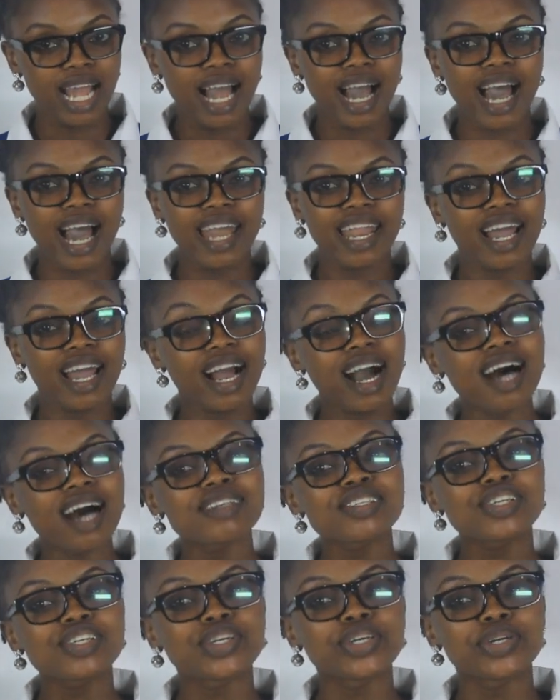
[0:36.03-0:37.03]
and I
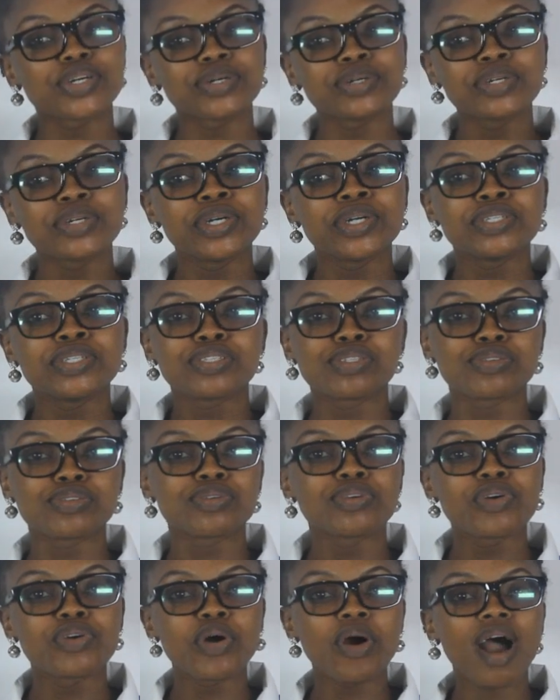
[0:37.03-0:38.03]
asked you to
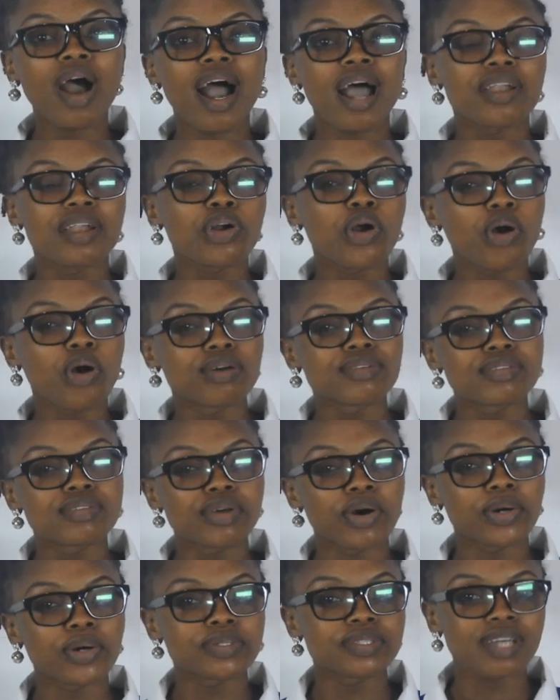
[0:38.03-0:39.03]
go and
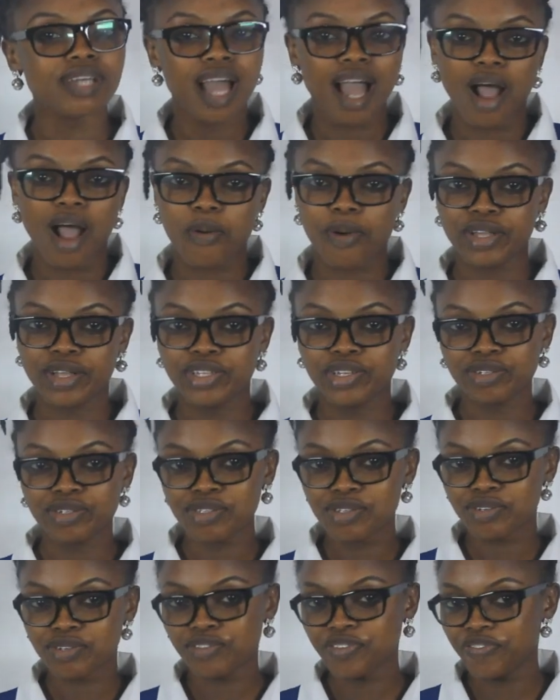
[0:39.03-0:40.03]
consult our new
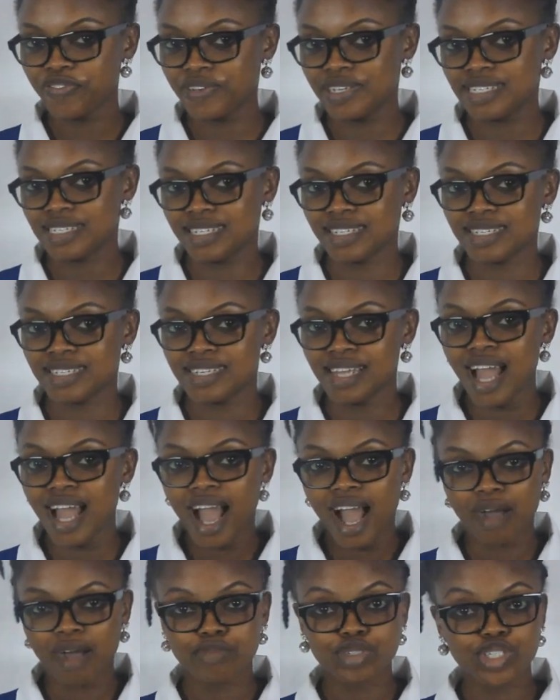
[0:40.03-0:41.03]
school physics.
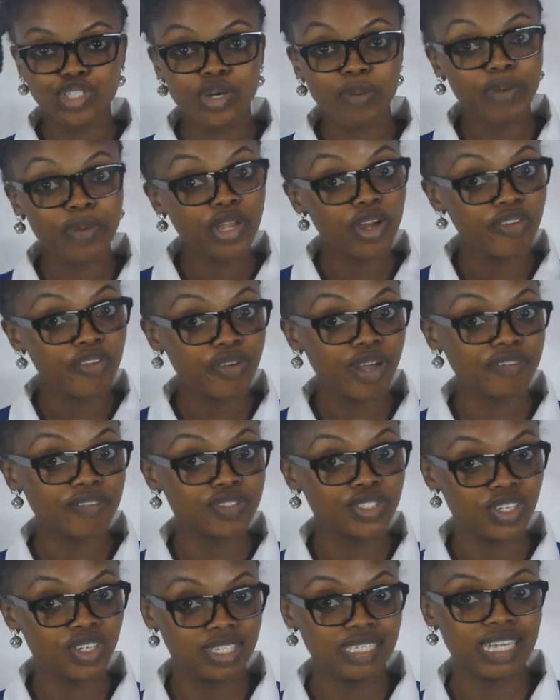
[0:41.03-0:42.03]
I'm sure many of you have
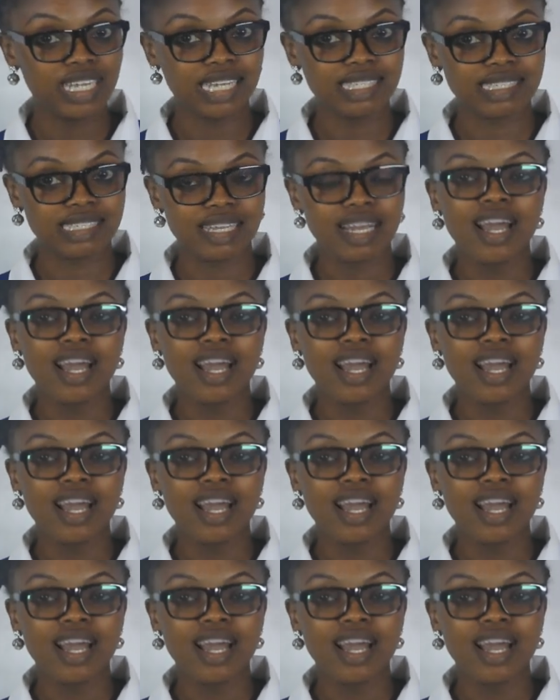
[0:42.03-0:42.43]
done that.